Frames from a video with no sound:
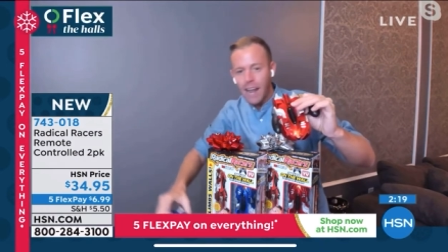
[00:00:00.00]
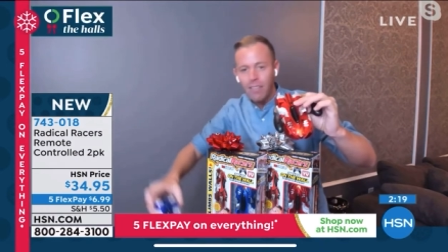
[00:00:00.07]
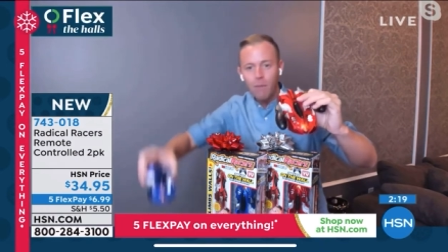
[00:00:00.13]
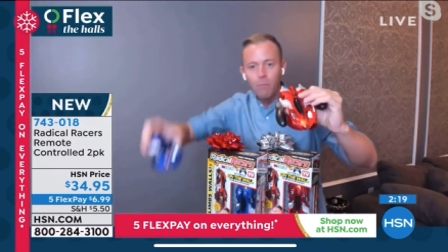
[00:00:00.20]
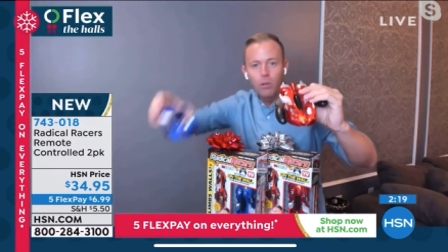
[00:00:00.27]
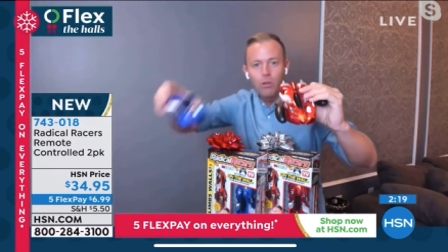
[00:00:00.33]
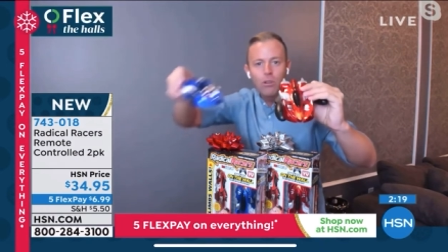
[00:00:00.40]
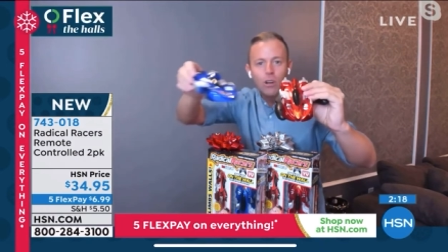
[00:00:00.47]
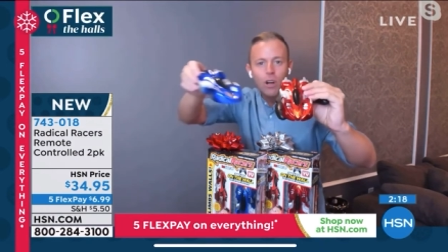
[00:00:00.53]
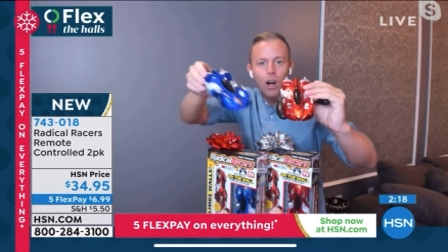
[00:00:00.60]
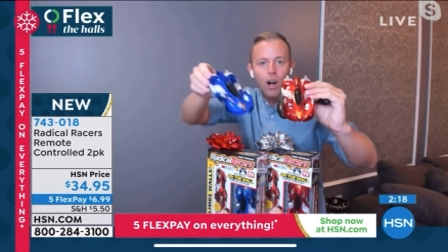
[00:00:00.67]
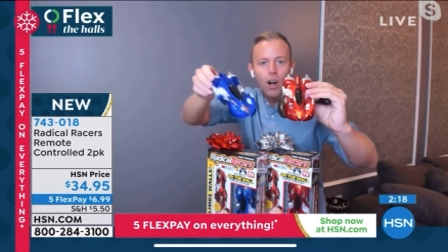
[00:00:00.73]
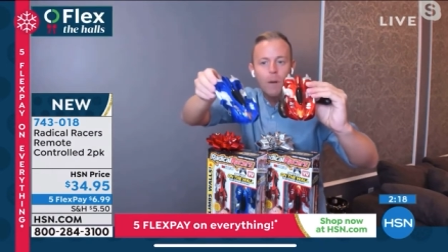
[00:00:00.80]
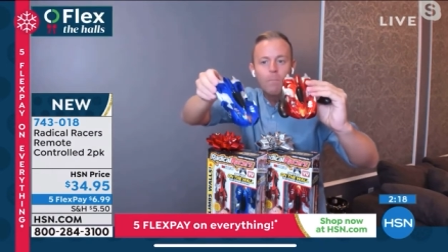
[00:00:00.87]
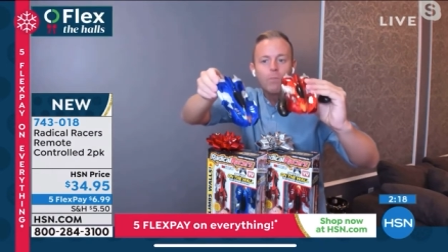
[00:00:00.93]
and the blue
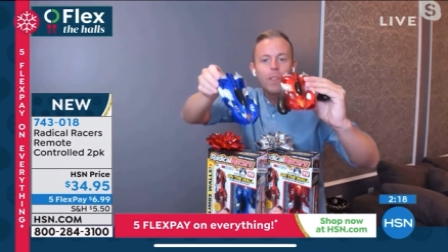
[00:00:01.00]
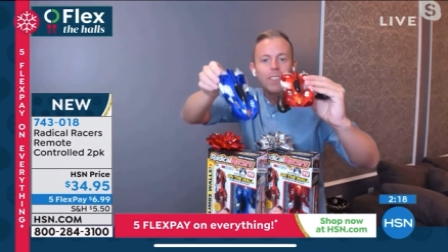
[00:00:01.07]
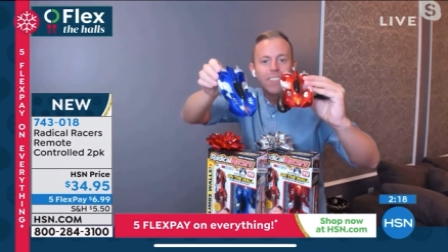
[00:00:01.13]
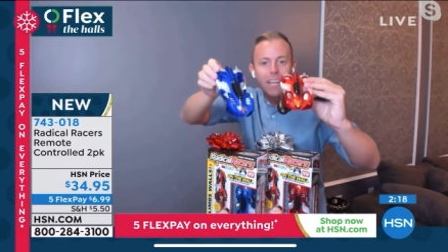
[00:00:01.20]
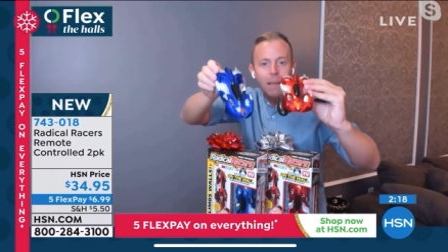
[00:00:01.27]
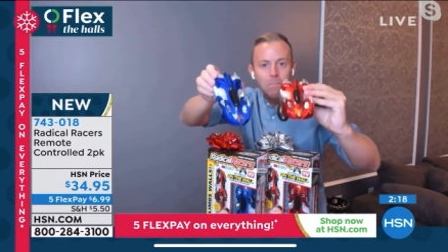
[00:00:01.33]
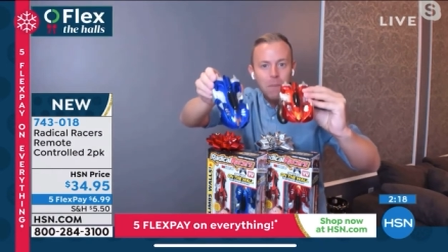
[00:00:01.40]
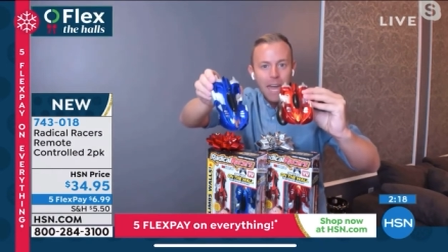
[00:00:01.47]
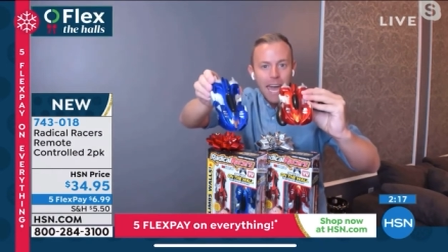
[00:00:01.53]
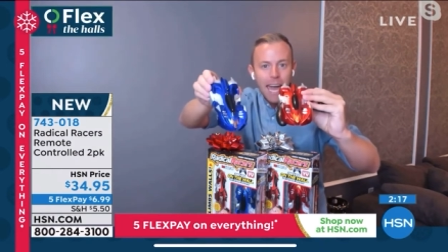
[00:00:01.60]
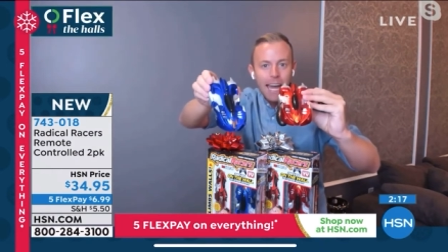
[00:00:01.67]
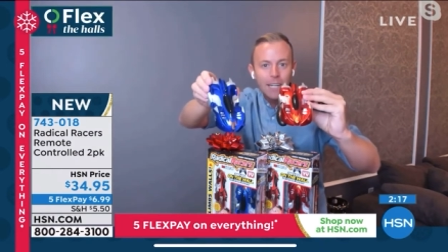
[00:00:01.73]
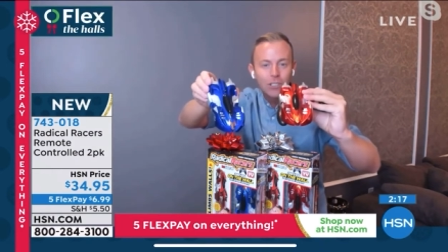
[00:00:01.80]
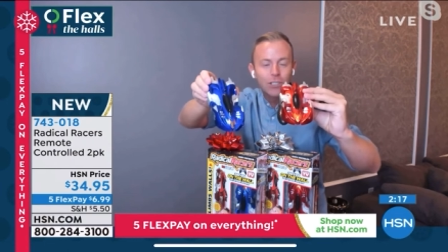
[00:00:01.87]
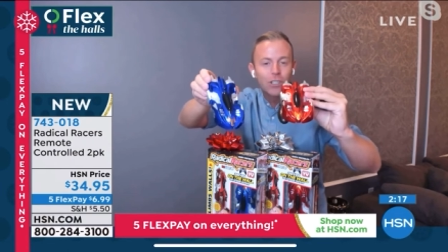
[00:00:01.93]
car they
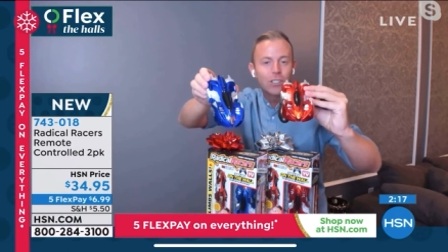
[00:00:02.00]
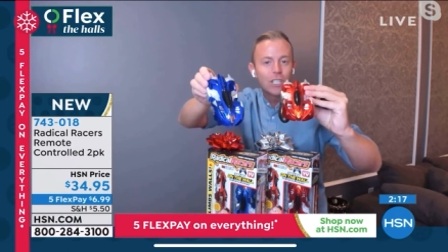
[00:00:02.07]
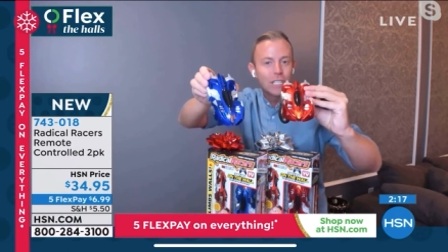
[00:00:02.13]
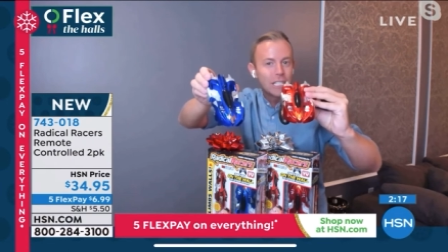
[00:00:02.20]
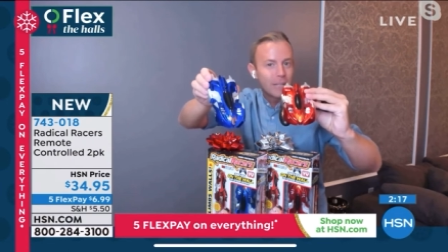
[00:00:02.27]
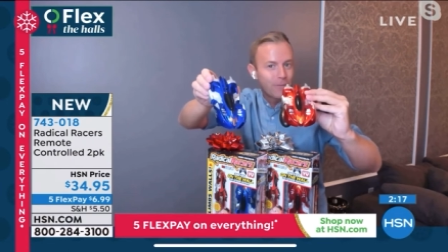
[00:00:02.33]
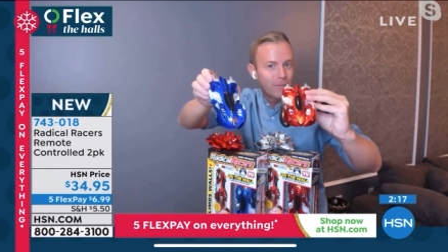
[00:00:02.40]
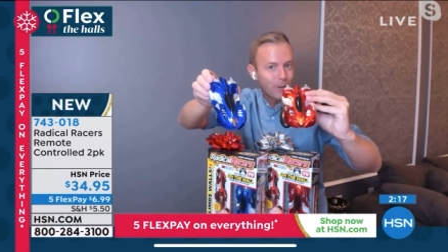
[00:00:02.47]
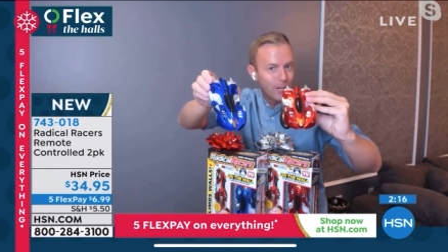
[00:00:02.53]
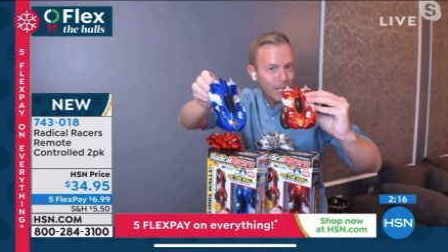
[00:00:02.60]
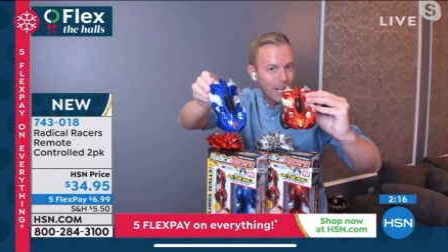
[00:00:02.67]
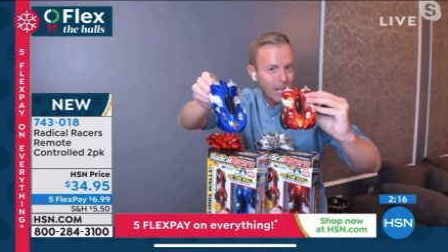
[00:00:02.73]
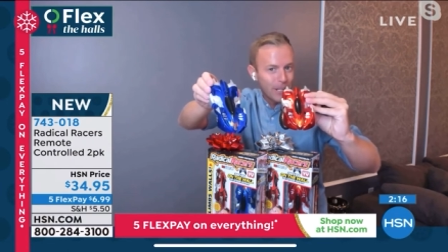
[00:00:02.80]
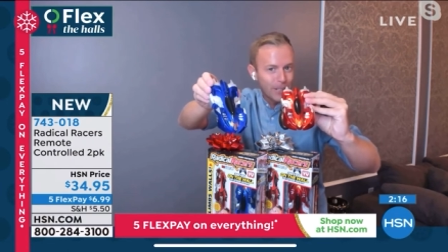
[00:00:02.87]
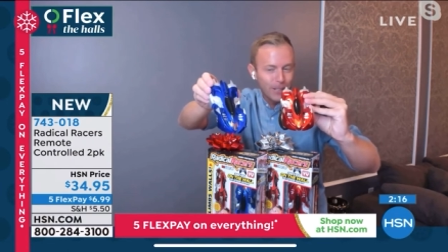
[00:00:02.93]
match. They're just different
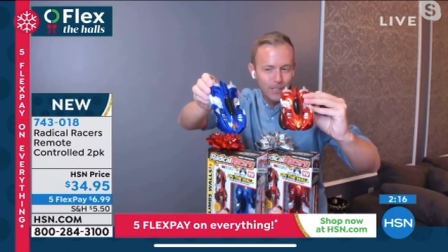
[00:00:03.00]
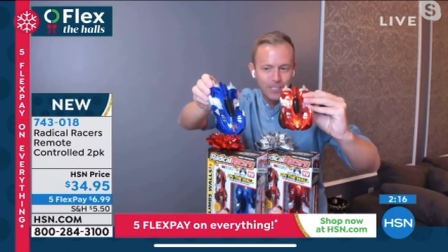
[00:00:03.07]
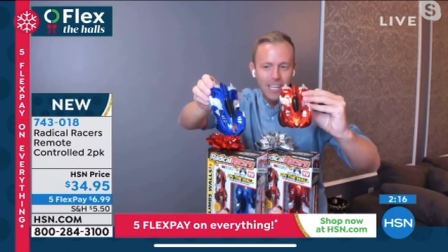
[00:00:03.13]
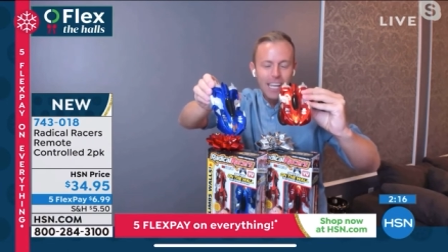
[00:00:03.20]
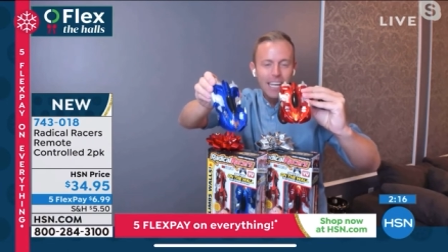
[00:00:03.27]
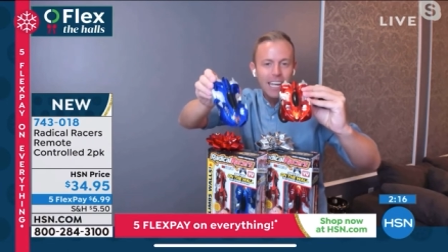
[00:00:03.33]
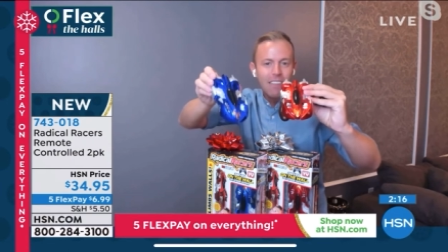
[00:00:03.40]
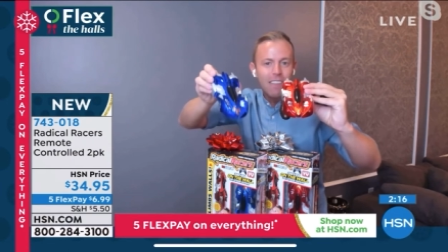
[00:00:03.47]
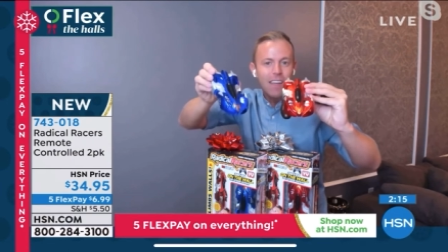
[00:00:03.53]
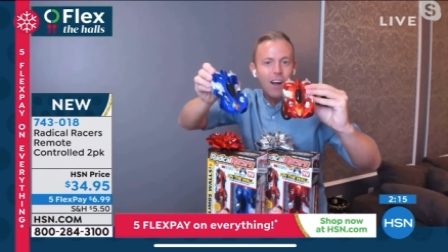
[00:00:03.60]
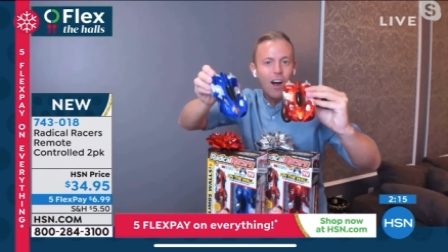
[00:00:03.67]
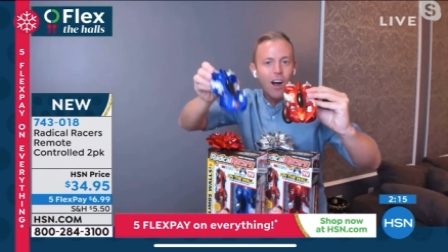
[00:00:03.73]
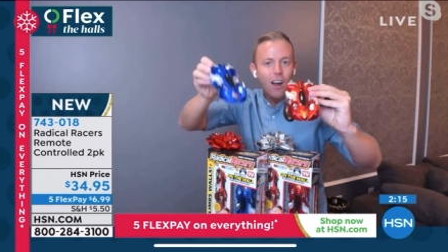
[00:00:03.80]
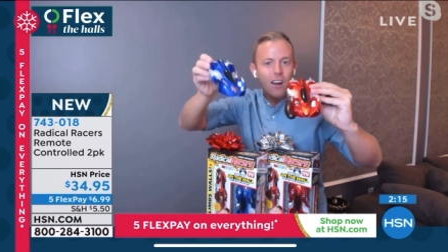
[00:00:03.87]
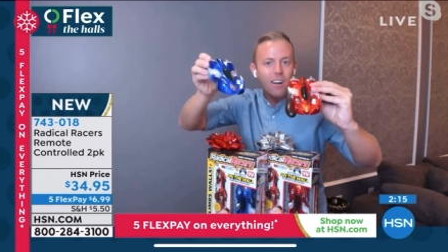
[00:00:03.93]
colors, and they
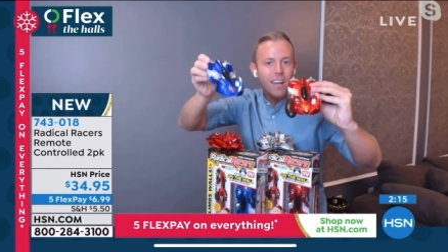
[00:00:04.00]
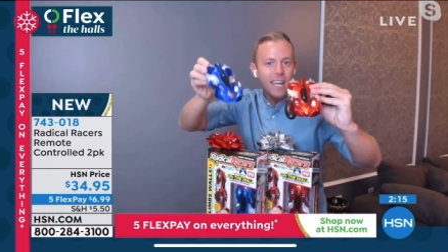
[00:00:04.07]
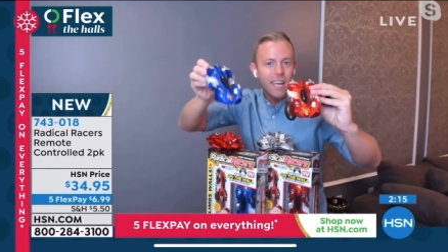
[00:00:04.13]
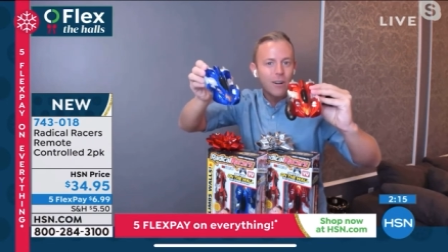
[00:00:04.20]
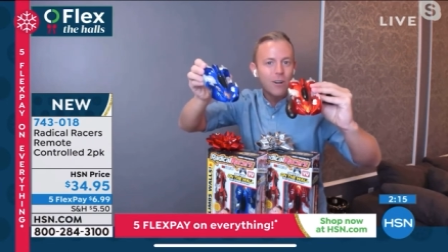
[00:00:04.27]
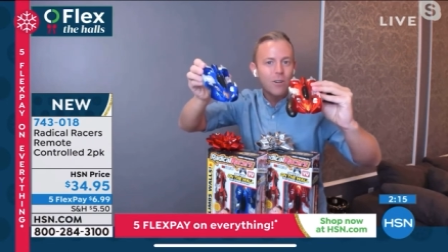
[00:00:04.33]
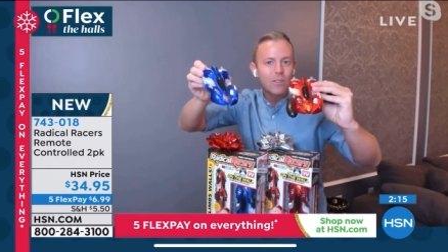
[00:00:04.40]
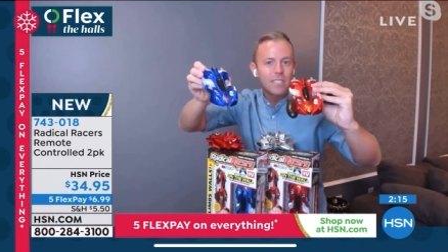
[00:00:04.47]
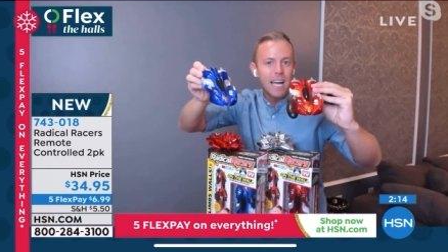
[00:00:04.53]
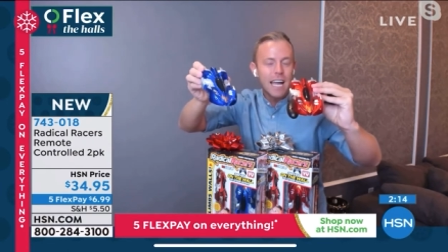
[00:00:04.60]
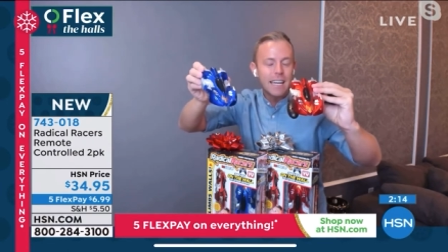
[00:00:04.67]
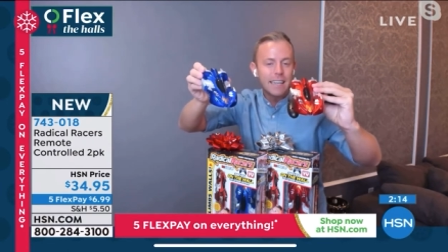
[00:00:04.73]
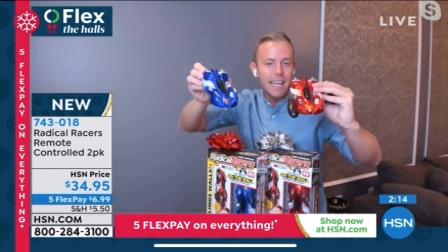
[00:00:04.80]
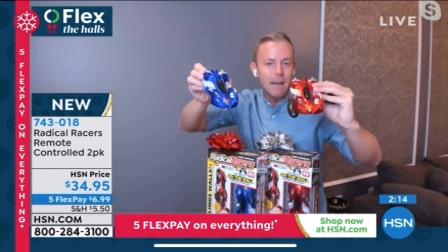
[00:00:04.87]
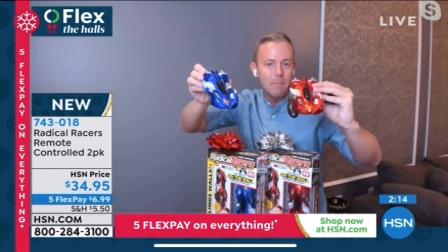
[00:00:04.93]
are
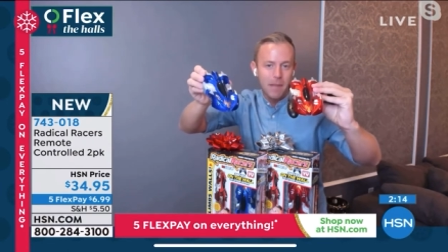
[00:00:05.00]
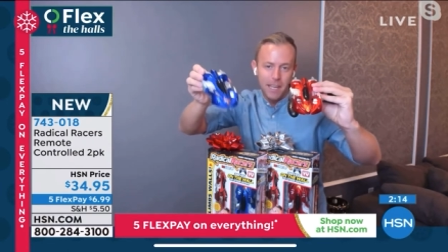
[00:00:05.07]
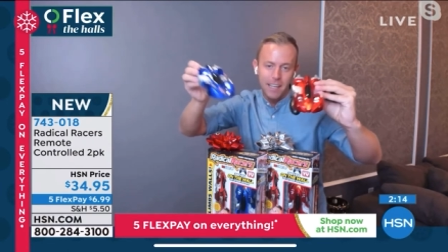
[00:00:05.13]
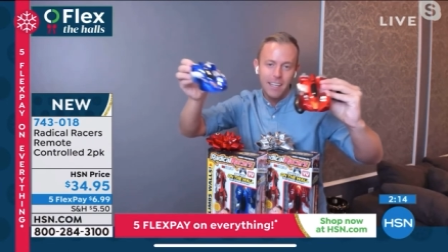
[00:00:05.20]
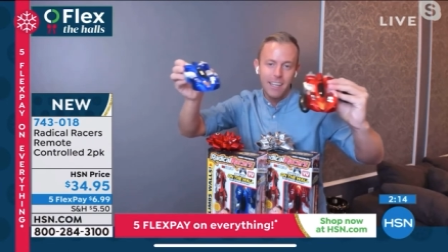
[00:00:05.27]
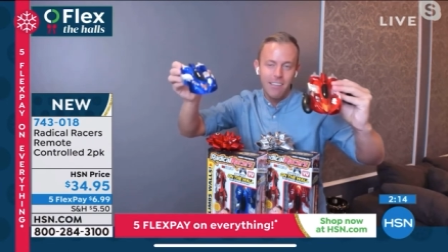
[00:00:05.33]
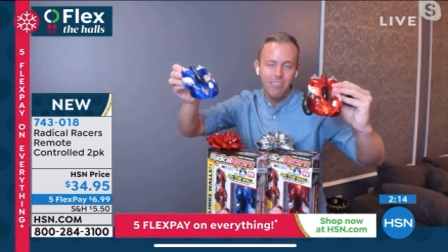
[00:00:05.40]
aerodynamic.